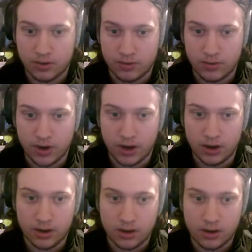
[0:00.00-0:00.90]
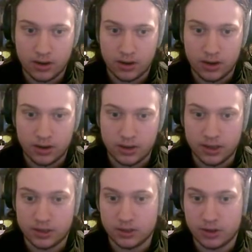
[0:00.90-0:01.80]
ray
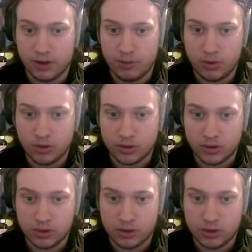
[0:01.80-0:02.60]
distance left box.